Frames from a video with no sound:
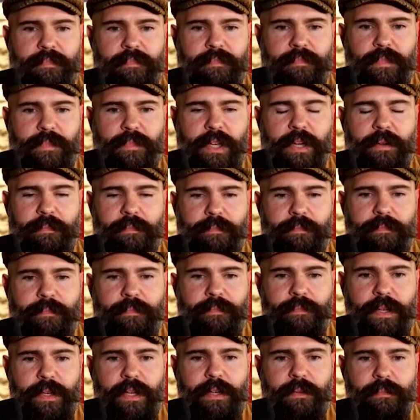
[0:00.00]
Yeah.
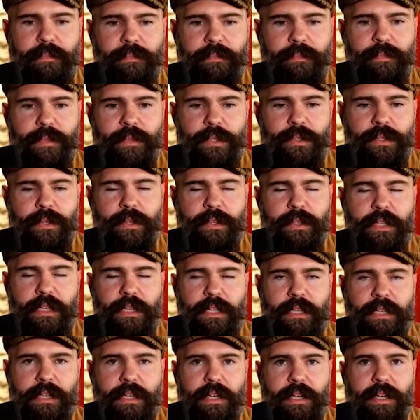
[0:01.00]
Yeah. That's good.
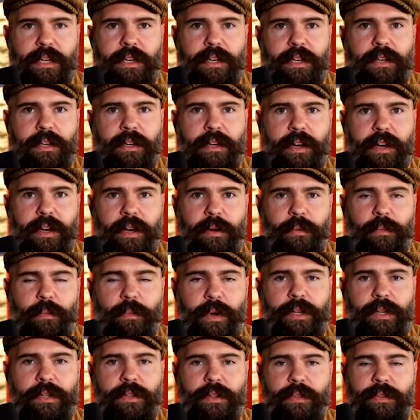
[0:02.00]

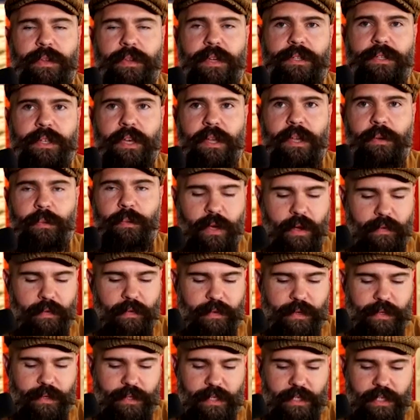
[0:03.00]
One of the things that we
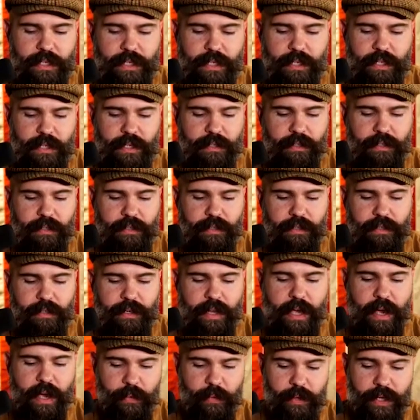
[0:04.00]
often see
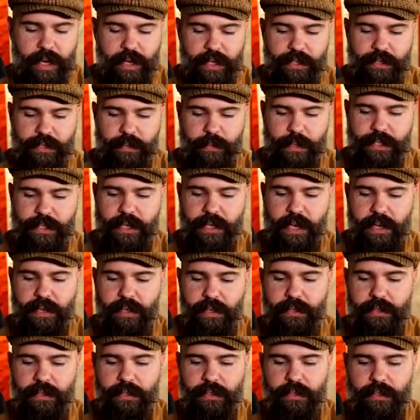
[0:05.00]
now, we kind of get some insight
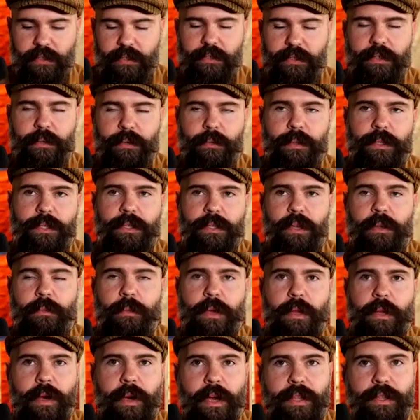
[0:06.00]
into some of the
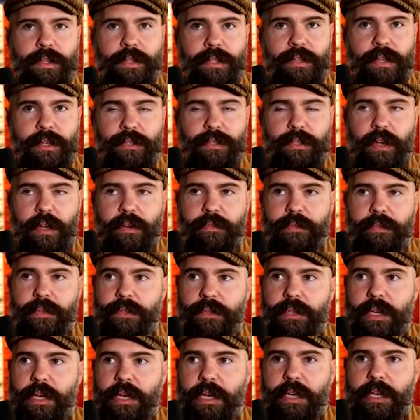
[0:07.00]
stuntman behind the scenes stuff
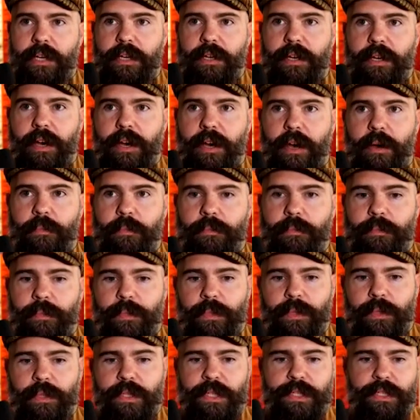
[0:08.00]
is
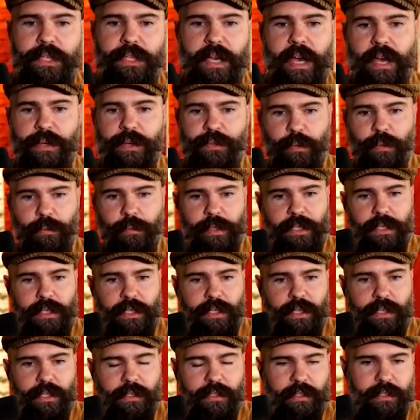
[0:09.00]
these guys will
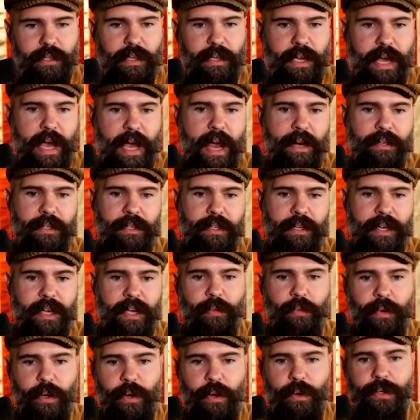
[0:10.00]
be acting, kind
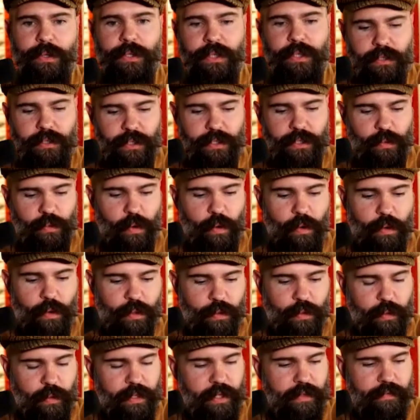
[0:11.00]
of rehearsing these roles
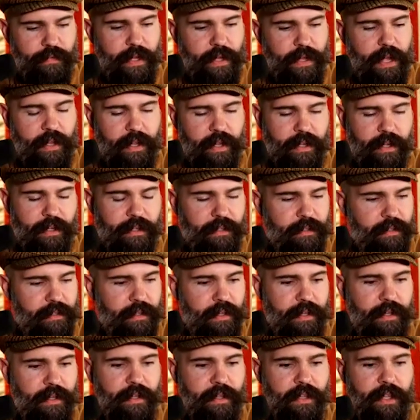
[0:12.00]
where they've got like
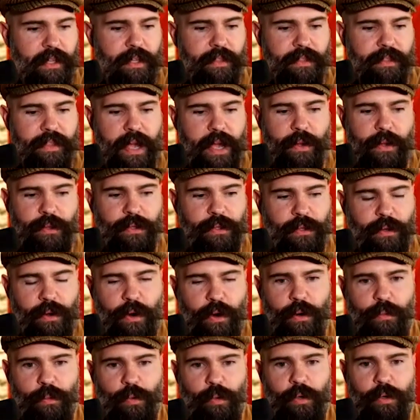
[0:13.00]
1,000
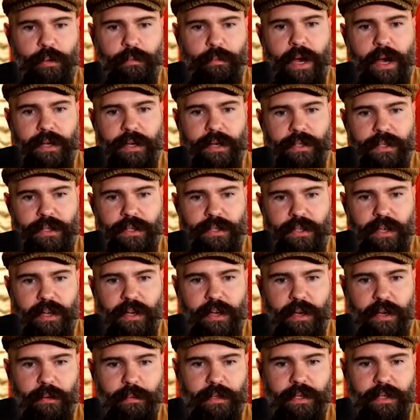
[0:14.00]
cardboard boxes set up,